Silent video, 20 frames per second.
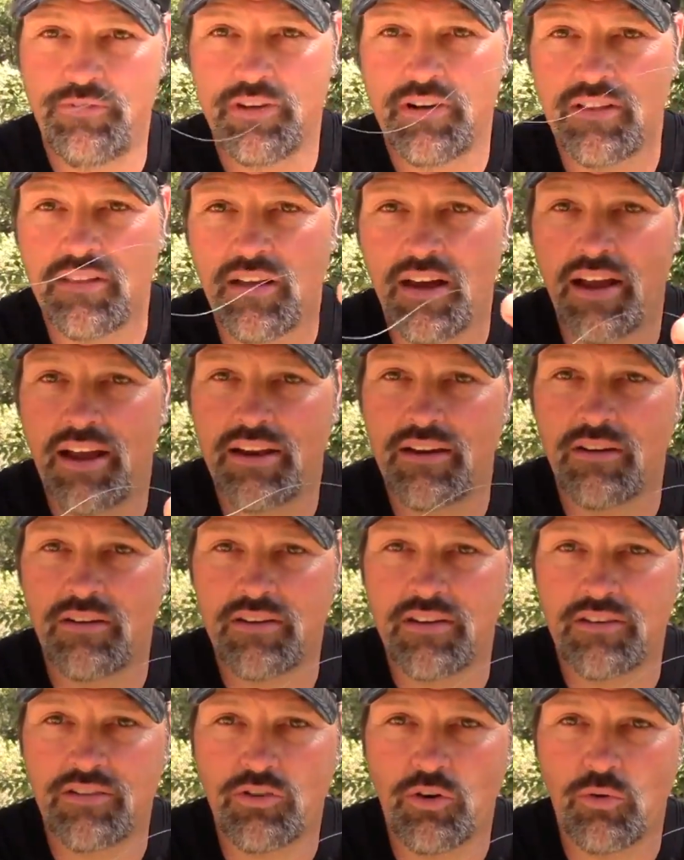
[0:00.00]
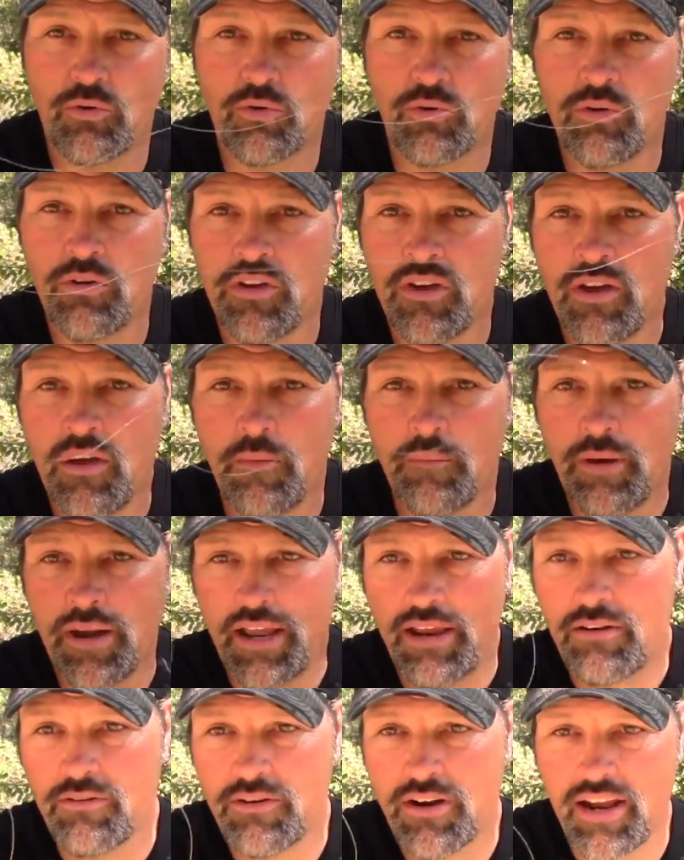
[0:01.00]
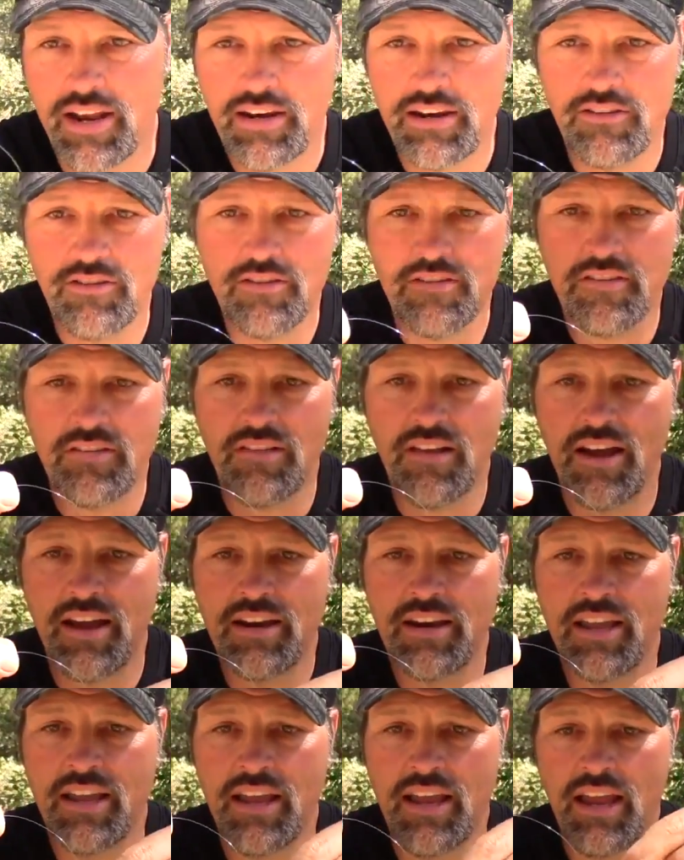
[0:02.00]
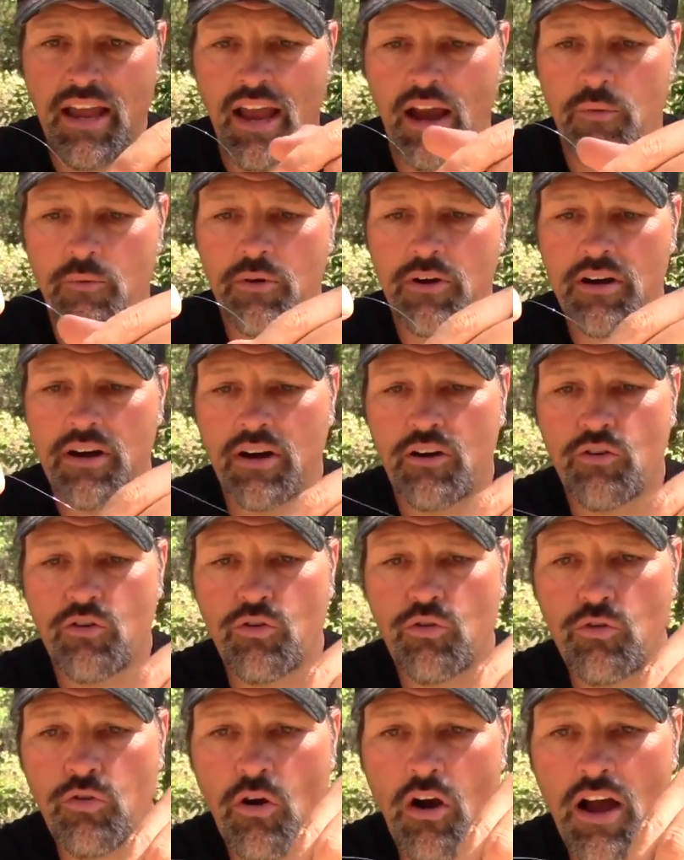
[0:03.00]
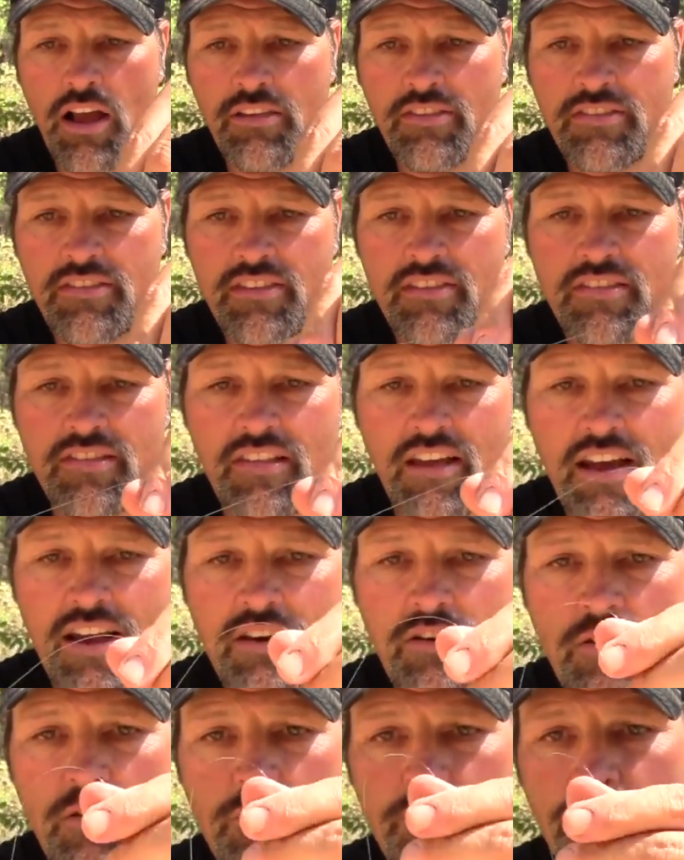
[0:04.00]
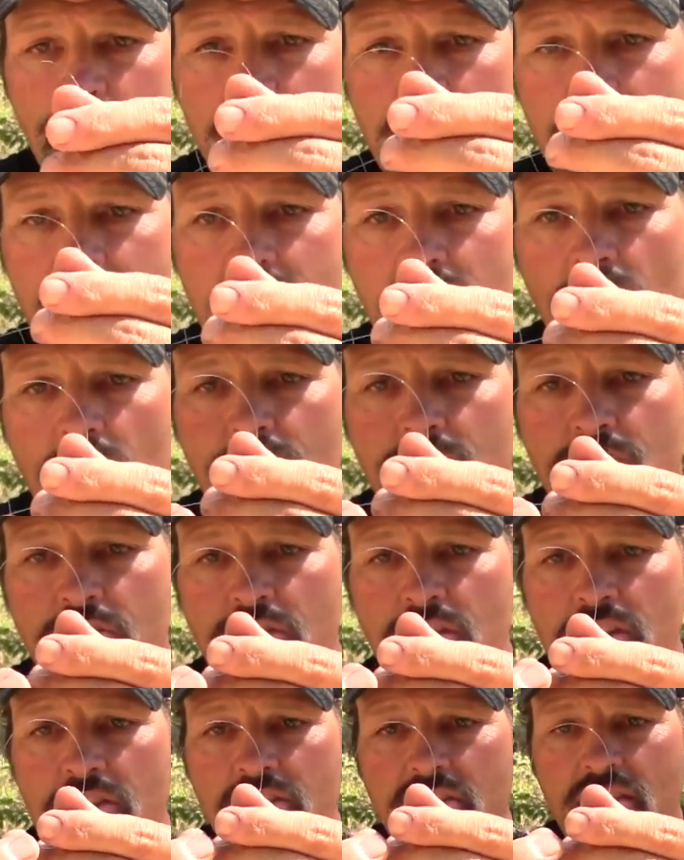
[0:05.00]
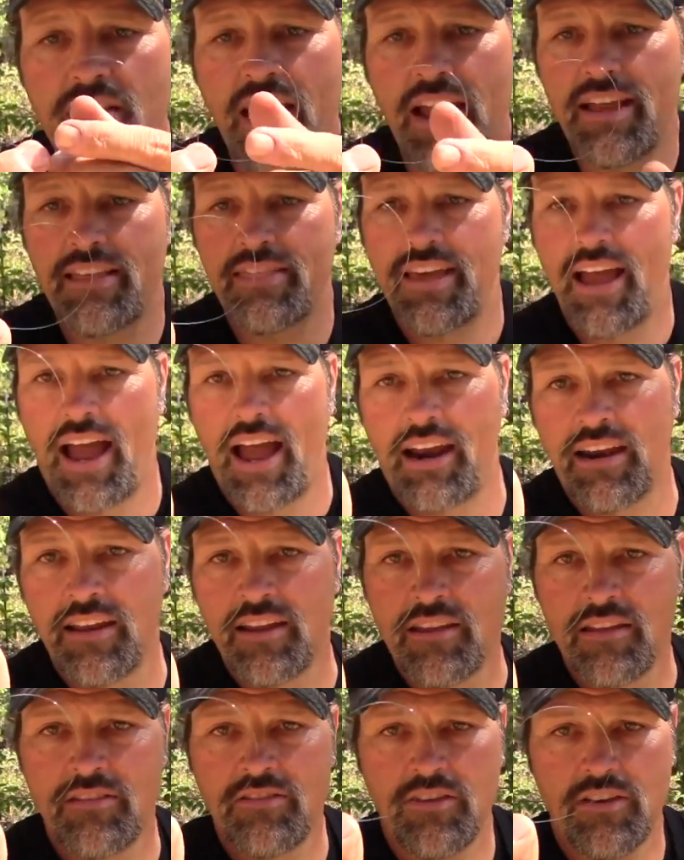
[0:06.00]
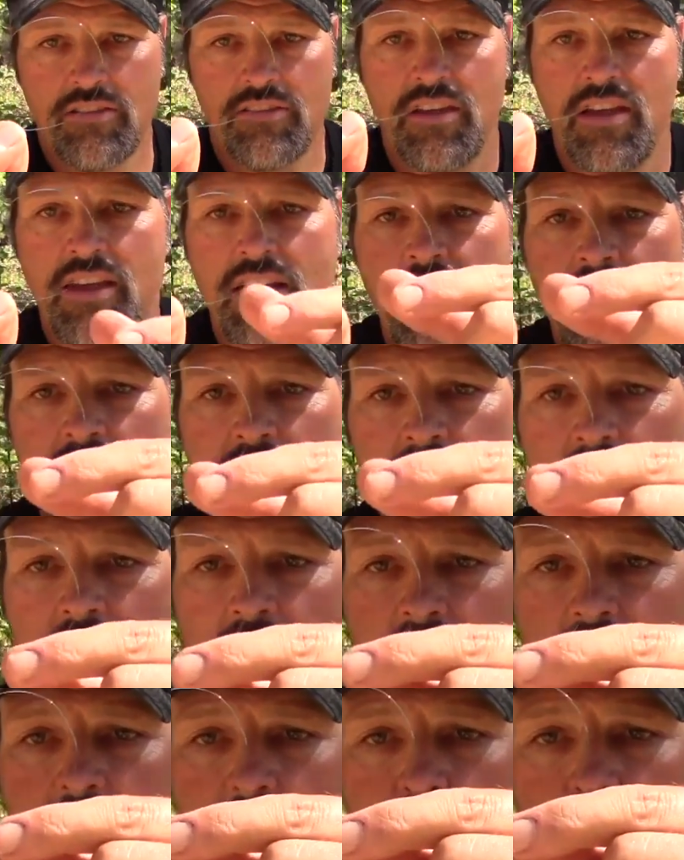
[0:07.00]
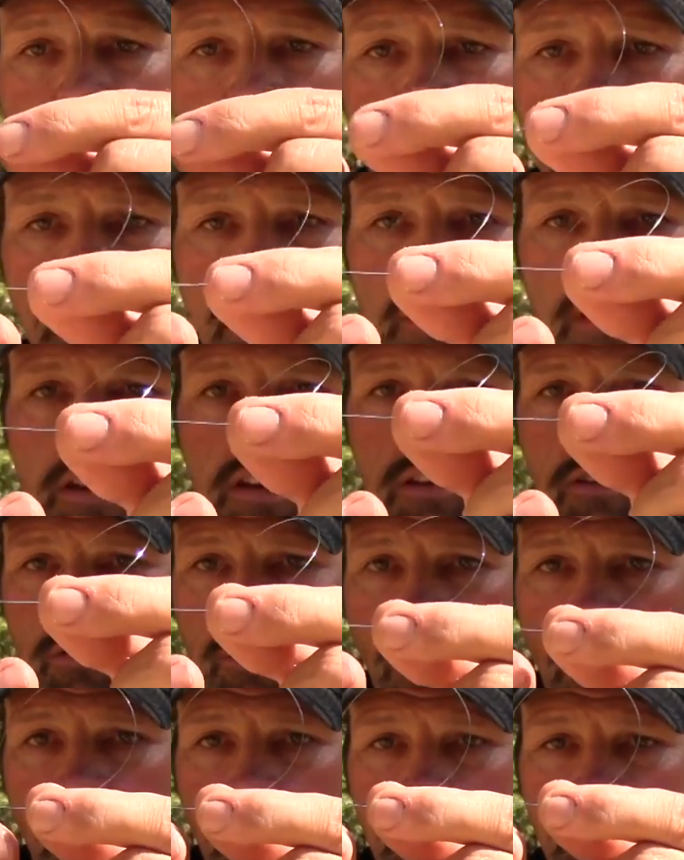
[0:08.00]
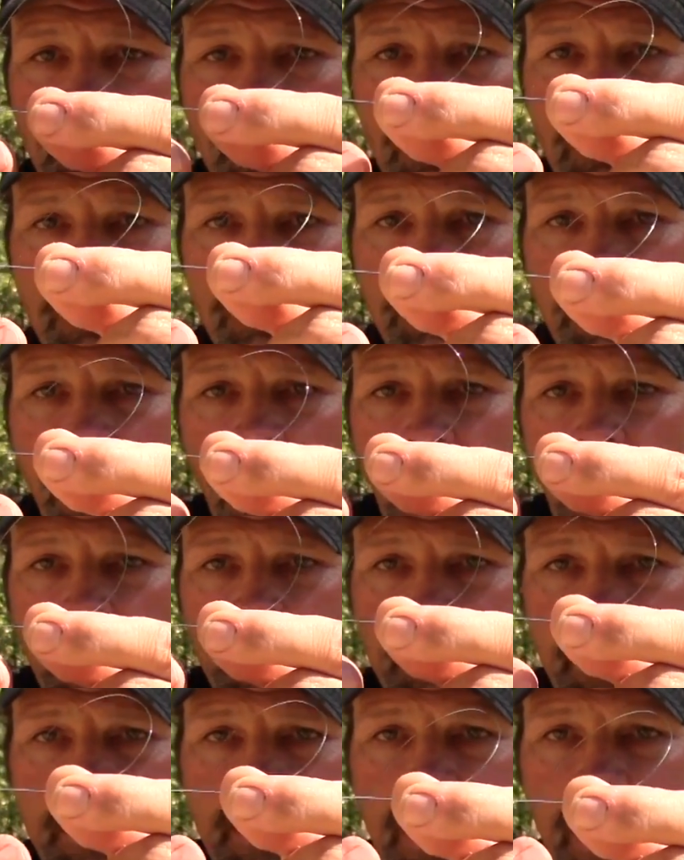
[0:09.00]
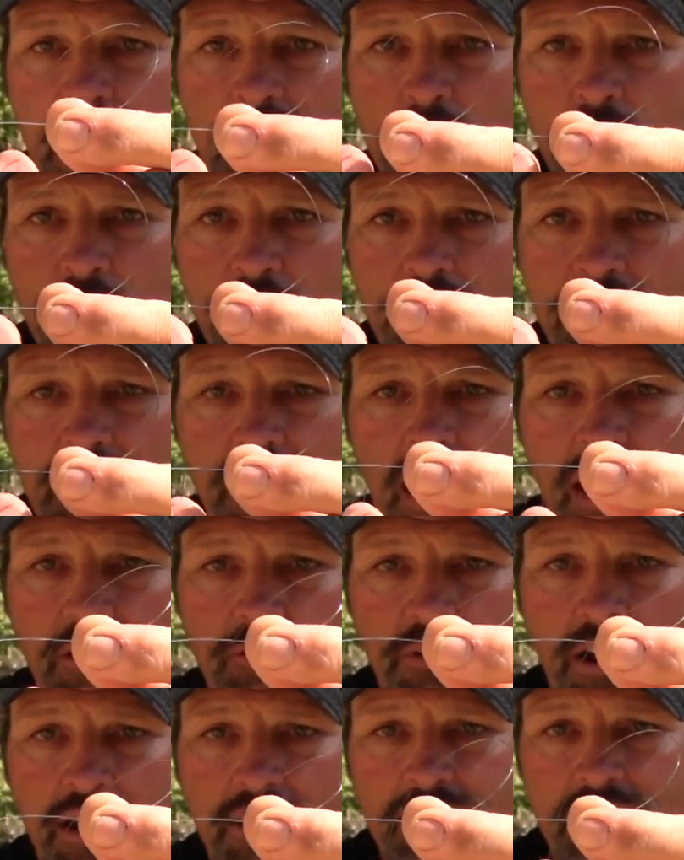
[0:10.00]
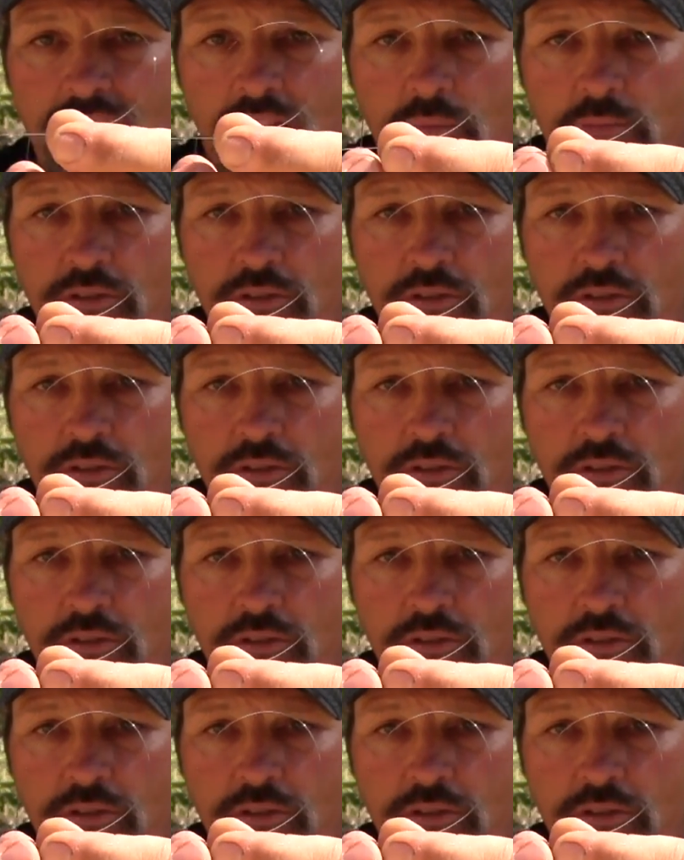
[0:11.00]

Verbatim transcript: feet of line in total, but eight or nine inches of line, and we're gonna cross this line over itself just like that just and I'm crossing it, you know, on your side, the camera side, right there.